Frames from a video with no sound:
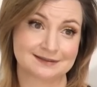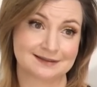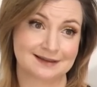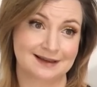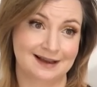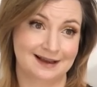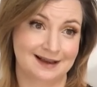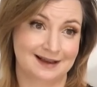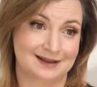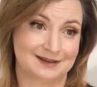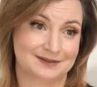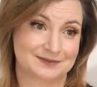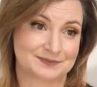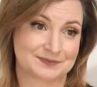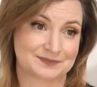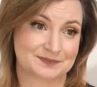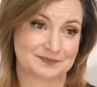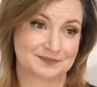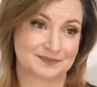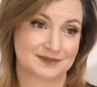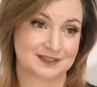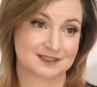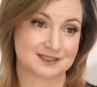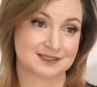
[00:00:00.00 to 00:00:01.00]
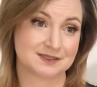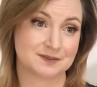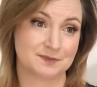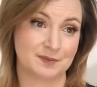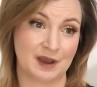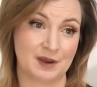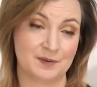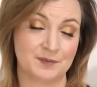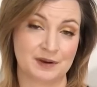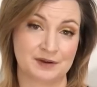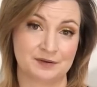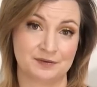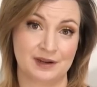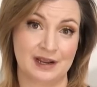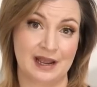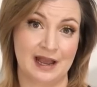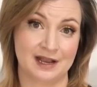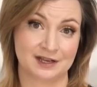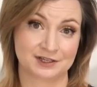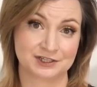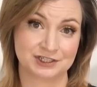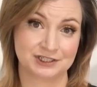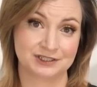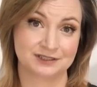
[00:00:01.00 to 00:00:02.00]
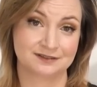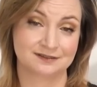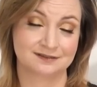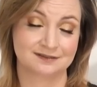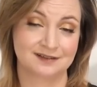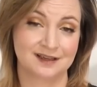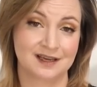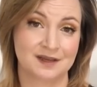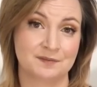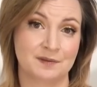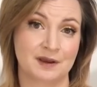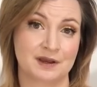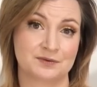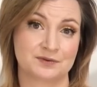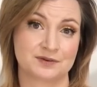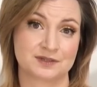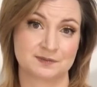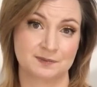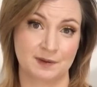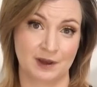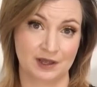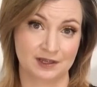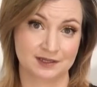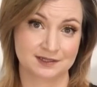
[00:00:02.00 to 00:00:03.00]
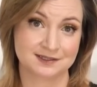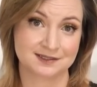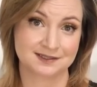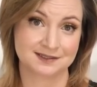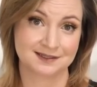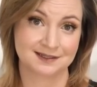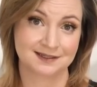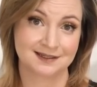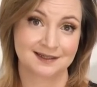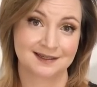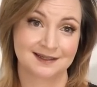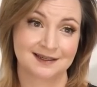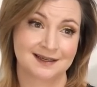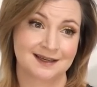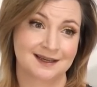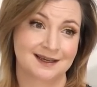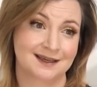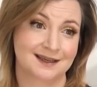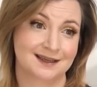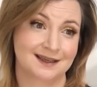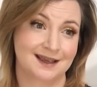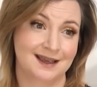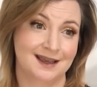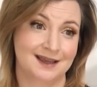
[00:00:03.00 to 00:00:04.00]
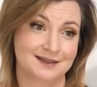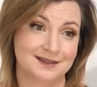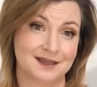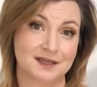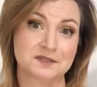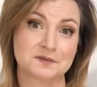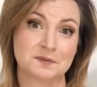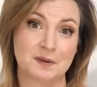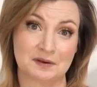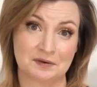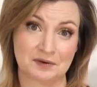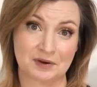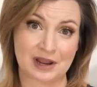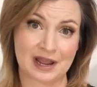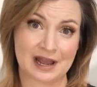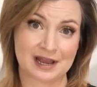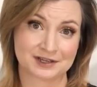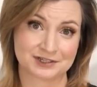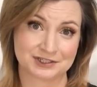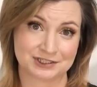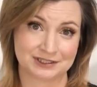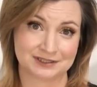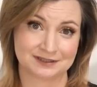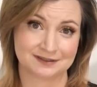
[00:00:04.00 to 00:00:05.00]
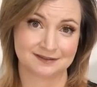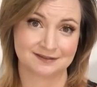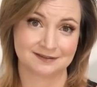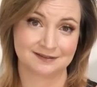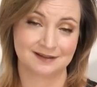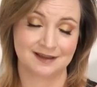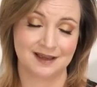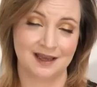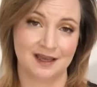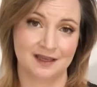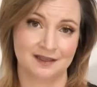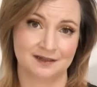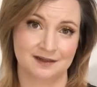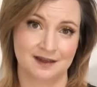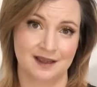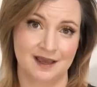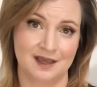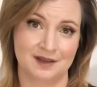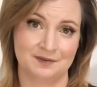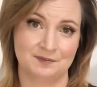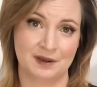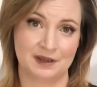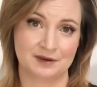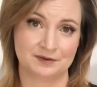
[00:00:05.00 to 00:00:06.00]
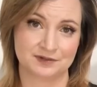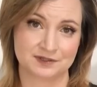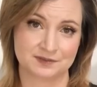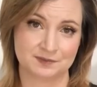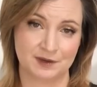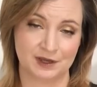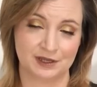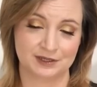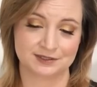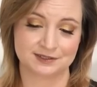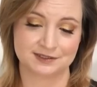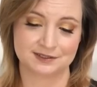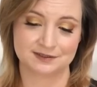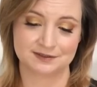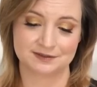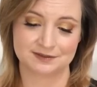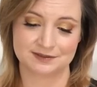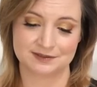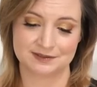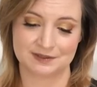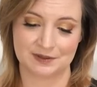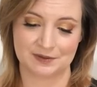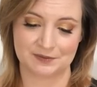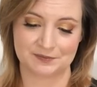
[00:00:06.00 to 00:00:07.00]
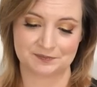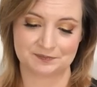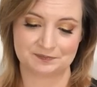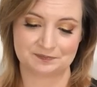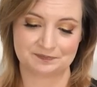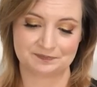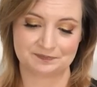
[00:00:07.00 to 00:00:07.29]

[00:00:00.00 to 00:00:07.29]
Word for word: Um, this is about my reaction and my response and that's my reaction and, and my response. So,